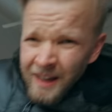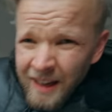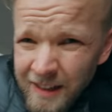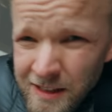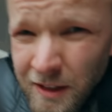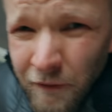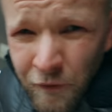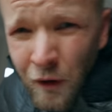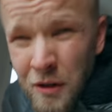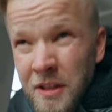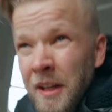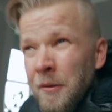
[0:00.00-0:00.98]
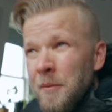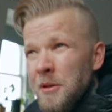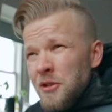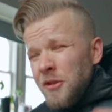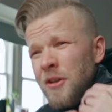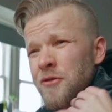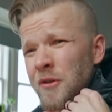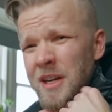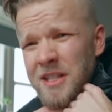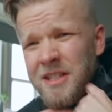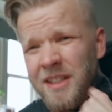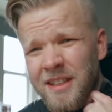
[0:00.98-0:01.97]
I guess the first thing we should
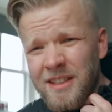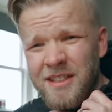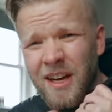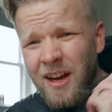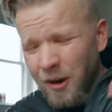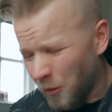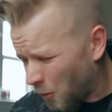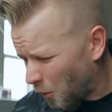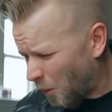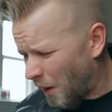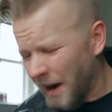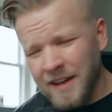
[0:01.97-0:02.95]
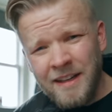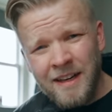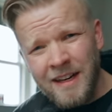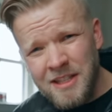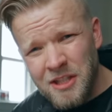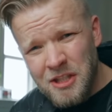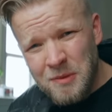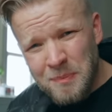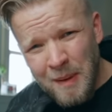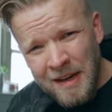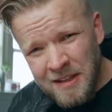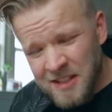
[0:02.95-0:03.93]
address is why did I just
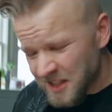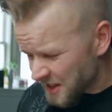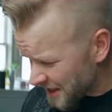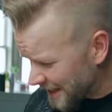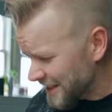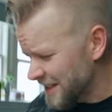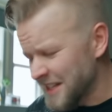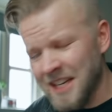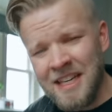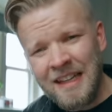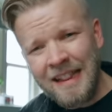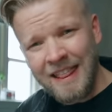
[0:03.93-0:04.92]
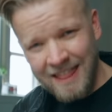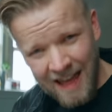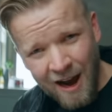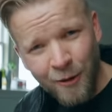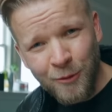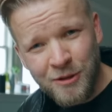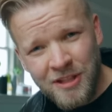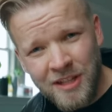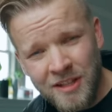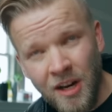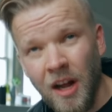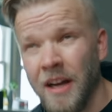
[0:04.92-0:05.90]
spend
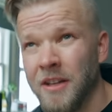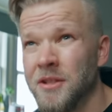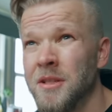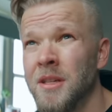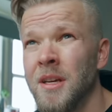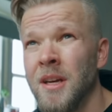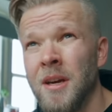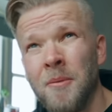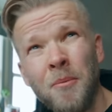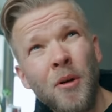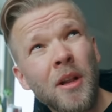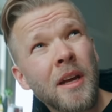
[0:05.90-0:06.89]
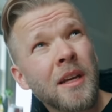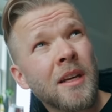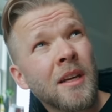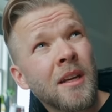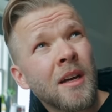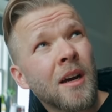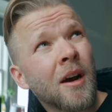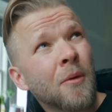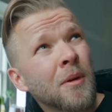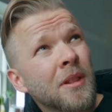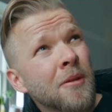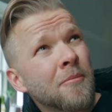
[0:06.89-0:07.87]
$16,000, actually more like
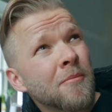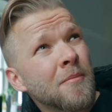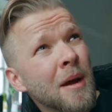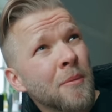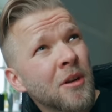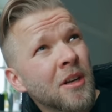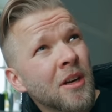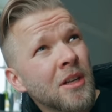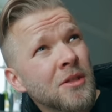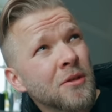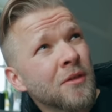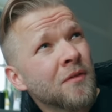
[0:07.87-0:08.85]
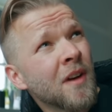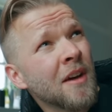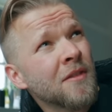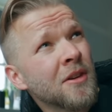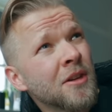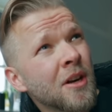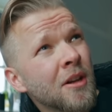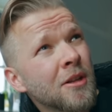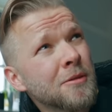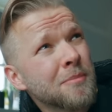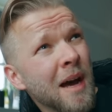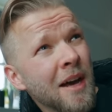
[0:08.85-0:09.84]
with the memory cards, those are
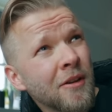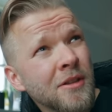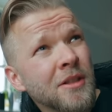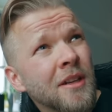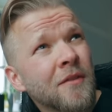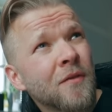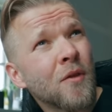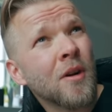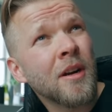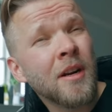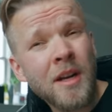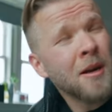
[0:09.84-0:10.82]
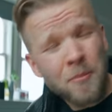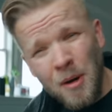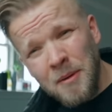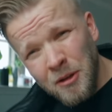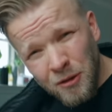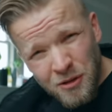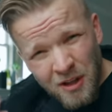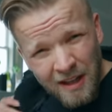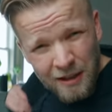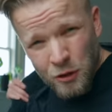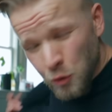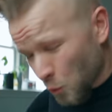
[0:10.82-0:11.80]
$500, batteries are like $400, probably closer to like